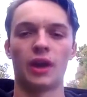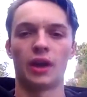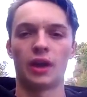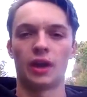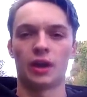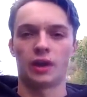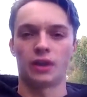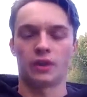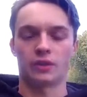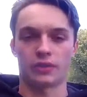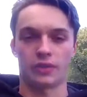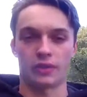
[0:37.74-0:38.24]

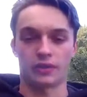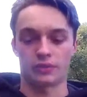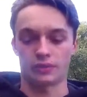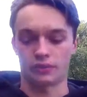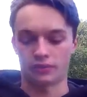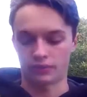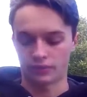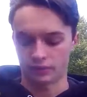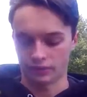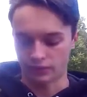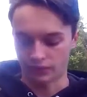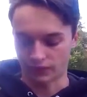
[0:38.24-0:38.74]
around here.
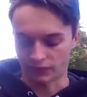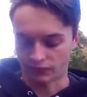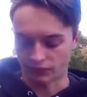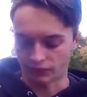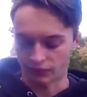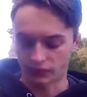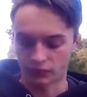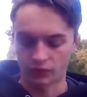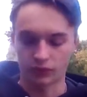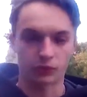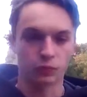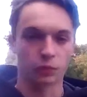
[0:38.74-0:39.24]

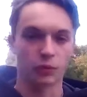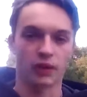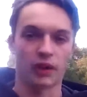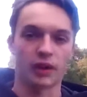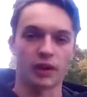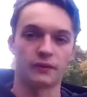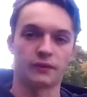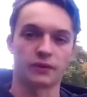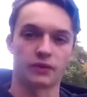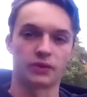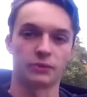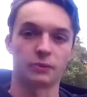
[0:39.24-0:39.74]
Just what I've
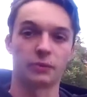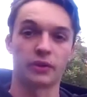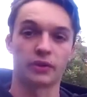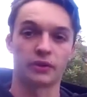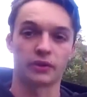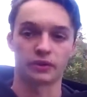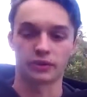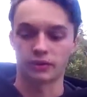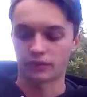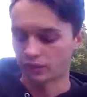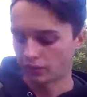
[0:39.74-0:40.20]
experienced.